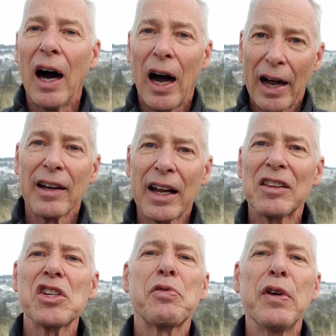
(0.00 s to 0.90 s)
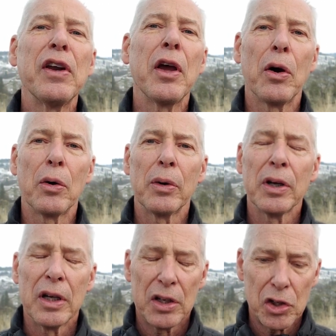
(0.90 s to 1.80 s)
I'd like this video
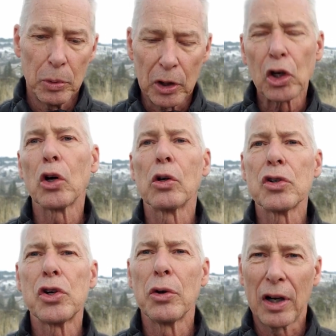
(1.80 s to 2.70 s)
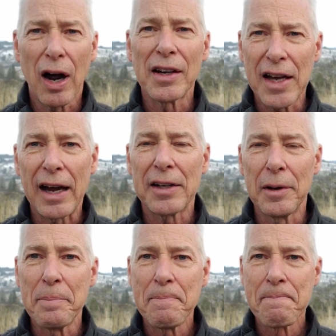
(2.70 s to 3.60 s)
to encourage you to contact
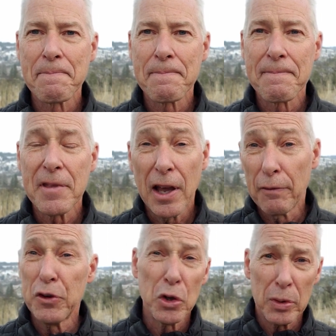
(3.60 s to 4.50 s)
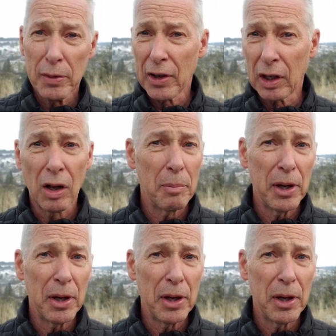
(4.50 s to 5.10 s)
him. If you're in the Columbia